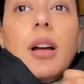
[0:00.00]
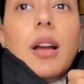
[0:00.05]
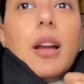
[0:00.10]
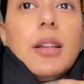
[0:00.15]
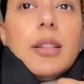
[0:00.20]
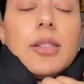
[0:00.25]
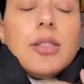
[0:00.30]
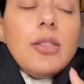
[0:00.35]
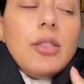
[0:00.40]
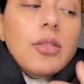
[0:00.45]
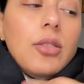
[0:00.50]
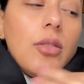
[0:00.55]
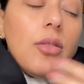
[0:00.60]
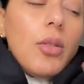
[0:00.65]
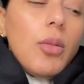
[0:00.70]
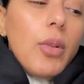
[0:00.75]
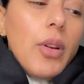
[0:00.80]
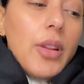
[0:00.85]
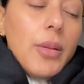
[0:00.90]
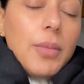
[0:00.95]
I still don't
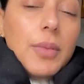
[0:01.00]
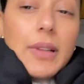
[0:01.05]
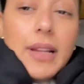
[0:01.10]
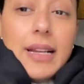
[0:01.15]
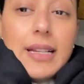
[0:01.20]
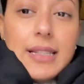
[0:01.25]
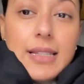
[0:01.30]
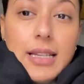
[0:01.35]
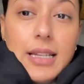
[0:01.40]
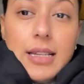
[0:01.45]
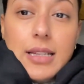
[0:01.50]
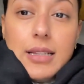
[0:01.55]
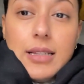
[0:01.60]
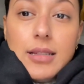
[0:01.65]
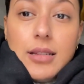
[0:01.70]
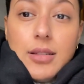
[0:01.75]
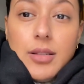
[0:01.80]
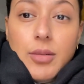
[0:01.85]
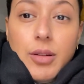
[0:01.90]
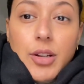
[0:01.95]
know where the place
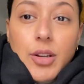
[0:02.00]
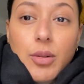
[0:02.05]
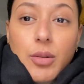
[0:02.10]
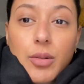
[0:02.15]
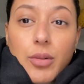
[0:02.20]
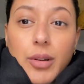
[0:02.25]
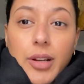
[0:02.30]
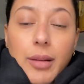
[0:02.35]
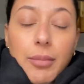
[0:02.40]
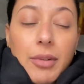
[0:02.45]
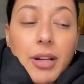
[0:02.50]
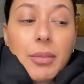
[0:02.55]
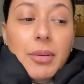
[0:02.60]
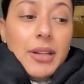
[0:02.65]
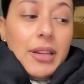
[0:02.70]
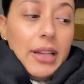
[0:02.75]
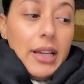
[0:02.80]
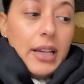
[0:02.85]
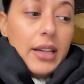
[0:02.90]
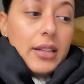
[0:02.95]
is, so I know already I'm gonna
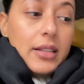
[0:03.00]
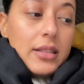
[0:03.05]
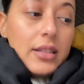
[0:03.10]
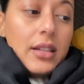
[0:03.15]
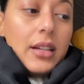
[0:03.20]
be late.